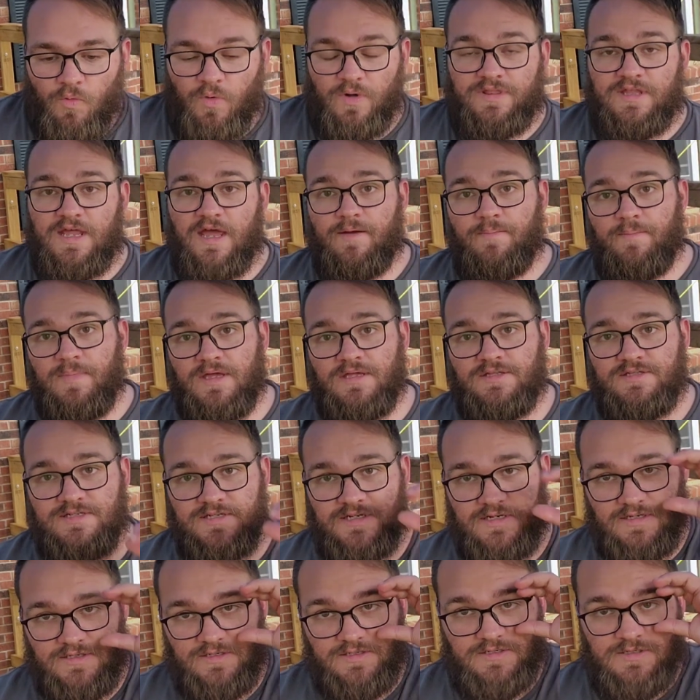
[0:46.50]
What that
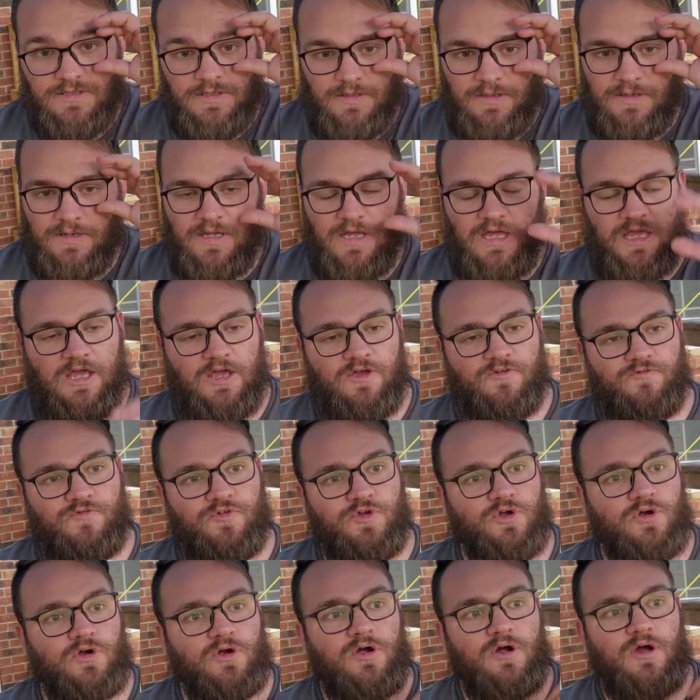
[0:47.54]
means is
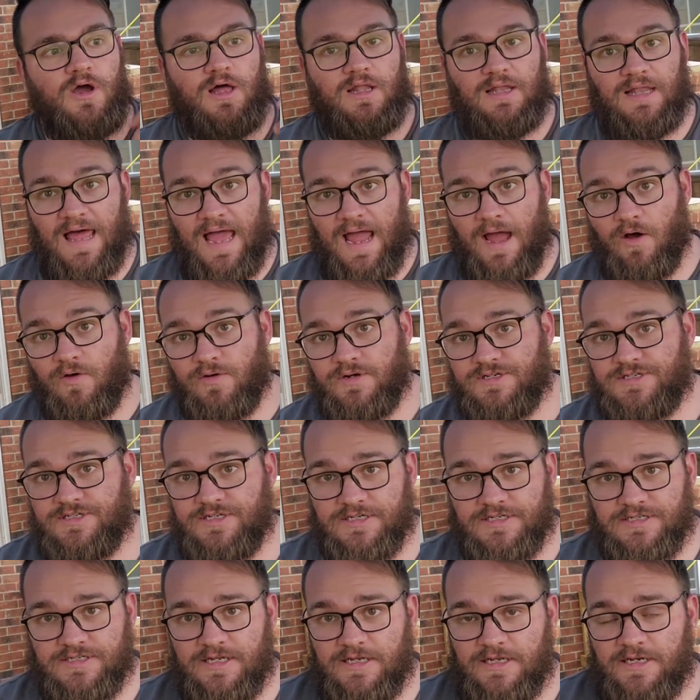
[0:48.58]
if you're allowed a
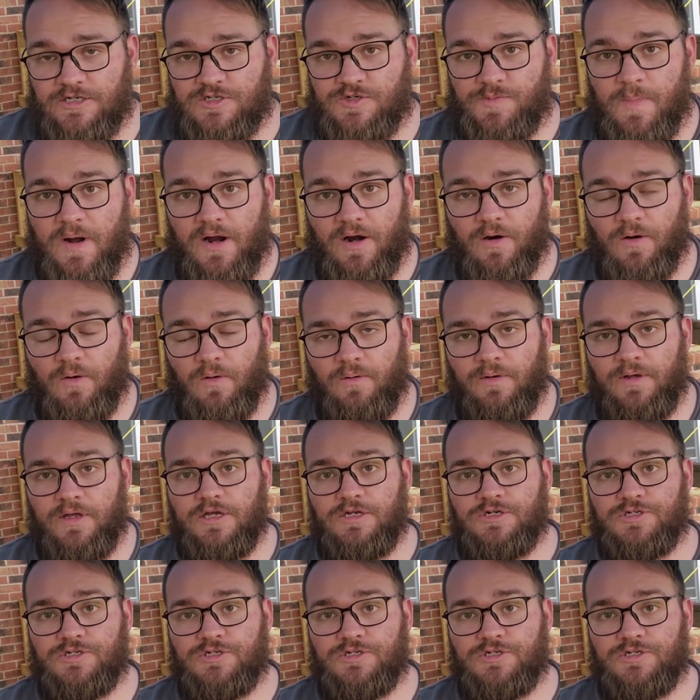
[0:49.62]
16-inch barrel